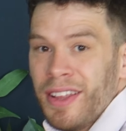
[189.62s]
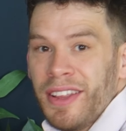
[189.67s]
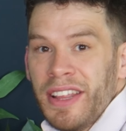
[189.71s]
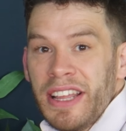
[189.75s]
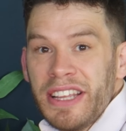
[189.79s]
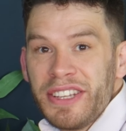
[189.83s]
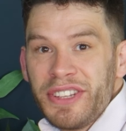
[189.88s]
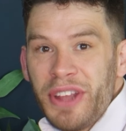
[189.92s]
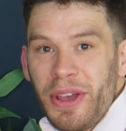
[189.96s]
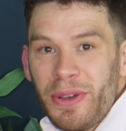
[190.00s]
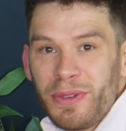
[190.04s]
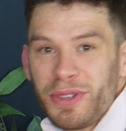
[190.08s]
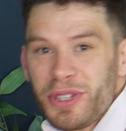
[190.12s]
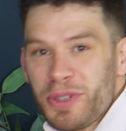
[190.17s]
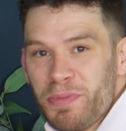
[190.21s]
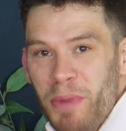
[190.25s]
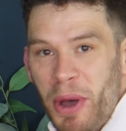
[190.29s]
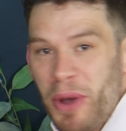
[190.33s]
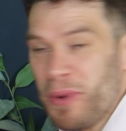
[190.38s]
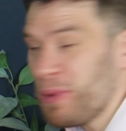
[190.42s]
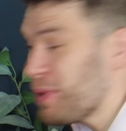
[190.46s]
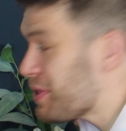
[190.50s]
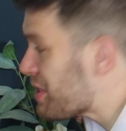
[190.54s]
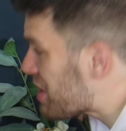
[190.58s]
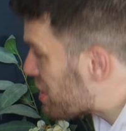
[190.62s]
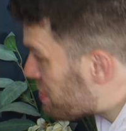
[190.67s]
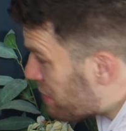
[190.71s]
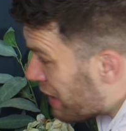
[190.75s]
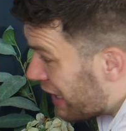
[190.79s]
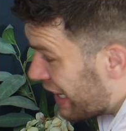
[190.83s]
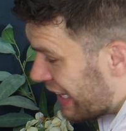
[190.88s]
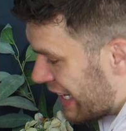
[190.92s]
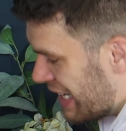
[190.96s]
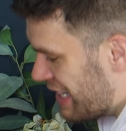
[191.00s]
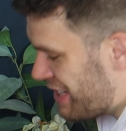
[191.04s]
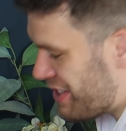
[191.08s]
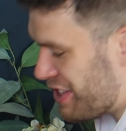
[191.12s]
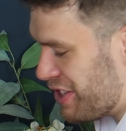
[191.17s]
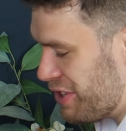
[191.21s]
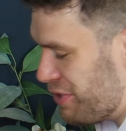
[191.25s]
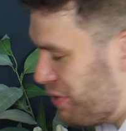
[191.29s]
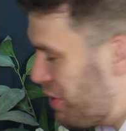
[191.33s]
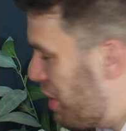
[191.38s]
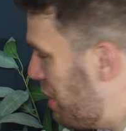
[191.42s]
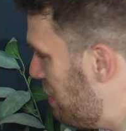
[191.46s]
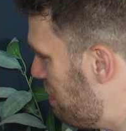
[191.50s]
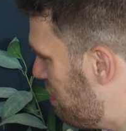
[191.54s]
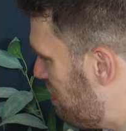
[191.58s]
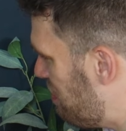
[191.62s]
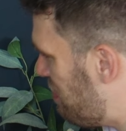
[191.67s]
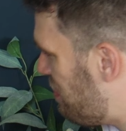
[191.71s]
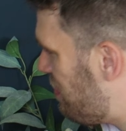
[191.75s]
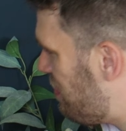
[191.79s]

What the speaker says: There's no smoke spilling into the room.